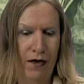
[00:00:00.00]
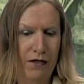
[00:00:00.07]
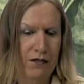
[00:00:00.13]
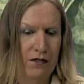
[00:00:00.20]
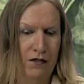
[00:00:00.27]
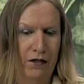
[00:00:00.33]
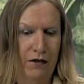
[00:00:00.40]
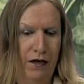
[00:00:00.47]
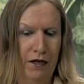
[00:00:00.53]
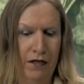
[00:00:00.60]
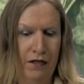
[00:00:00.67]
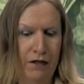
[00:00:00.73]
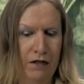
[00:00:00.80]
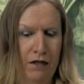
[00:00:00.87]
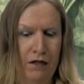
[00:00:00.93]
isn't there
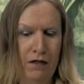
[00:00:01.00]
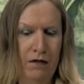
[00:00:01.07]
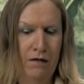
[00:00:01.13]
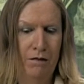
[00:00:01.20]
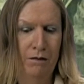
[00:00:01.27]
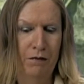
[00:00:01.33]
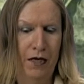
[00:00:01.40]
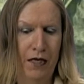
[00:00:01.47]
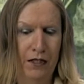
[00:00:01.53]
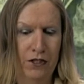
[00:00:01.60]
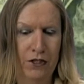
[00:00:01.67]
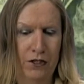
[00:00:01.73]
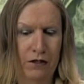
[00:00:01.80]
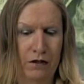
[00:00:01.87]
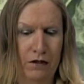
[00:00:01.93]
any
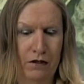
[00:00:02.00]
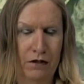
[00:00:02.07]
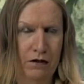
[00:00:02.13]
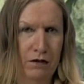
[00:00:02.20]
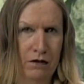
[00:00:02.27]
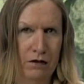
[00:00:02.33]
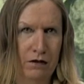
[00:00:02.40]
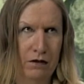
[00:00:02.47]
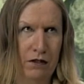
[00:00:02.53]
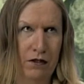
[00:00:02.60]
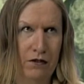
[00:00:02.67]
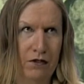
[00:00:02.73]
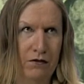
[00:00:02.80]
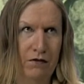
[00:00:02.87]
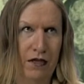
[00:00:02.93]
major
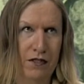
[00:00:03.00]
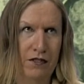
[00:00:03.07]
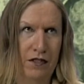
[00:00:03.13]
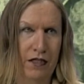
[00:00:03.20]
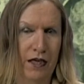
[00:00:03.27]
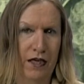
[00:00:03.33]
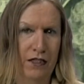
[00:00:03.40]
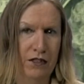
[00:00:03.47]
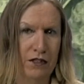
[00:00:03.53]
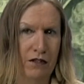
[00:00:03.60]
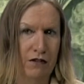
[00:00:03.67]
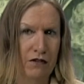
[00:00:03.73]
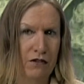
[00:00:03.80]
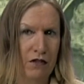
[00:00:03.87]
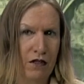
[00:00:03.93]
news investigation?
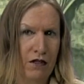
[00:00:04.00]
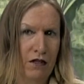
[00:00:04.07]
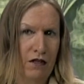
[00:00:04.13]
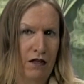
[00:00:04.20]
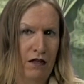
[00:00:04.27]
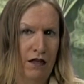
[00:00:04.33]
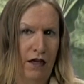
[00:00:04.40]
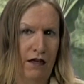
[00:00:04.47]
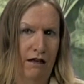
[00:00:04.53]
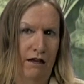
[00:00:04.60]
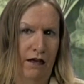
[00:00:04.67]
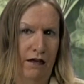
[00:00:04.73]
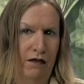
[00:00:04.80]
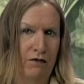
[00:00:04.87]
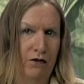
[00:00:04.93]
It's kind of
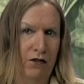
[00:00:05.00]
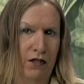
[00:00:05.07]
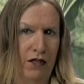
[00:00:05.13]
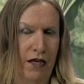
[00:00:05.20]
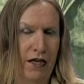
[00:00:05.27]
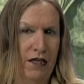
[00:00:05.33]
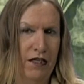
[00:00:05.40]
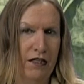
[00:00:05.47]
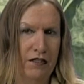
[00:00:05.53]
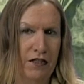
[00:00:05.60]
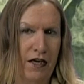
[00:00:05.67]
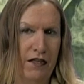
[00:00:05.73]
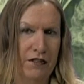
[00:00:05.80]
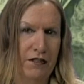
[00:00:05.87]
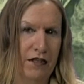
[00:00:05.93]
like with the Kennedy
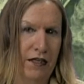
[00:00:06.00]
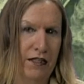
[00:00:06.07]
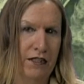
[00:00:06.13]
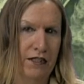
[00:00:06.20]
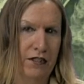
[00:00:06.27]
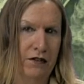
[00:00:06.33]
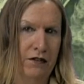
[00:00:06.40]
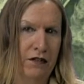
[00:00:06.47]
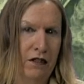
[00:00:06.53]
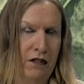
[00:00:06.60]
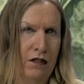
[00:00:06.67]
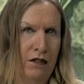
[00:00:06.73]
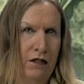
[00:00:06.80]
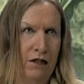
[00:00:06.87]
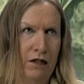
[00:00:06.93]
assassination,
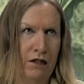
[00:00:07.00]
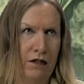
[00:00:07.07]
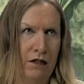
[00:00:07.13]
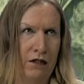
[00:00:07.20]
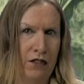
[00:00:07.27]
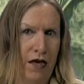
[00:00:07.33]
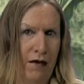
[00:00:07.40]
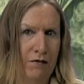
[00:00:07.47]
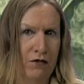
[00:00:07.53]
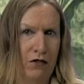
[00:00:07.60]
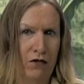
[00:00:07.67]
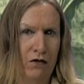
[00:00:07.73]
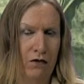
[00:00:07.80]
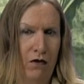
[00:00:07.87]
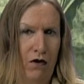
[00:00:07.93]
James
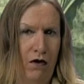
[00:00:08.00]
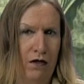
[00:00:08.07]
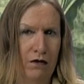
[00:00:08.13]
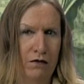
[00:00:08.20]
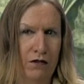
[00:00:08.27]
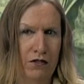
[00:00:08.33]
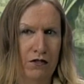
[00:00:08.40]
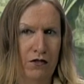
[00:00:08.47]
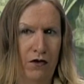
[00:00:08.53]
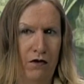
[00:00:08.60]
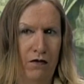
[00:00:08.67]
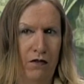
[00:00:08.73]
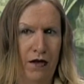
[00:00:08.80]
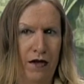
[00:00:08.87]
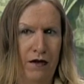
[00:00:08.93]
Earl Warren was
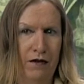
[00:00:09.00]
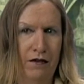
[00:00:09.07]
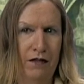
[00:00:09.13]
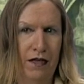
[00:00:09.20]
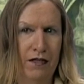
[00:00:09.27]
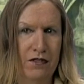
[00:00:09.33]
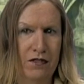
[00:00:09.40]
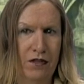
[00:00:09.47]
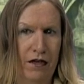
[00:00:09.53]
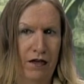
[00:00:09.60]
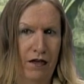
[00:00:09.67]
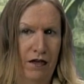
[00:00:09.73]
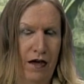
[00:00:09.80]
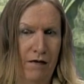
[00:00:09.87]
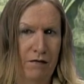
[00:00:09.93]
told that unless they
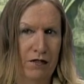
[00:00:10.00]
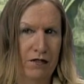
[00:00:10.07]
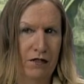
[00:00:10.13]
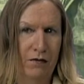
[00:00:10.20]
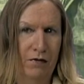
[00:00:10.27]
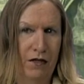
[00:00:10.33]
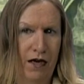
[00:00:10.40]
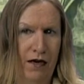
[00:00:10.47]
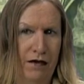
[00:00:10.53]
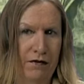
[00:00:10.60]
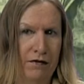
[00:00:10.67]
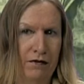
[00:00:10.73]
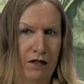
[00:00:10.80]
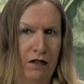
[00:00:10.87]
came to some kind of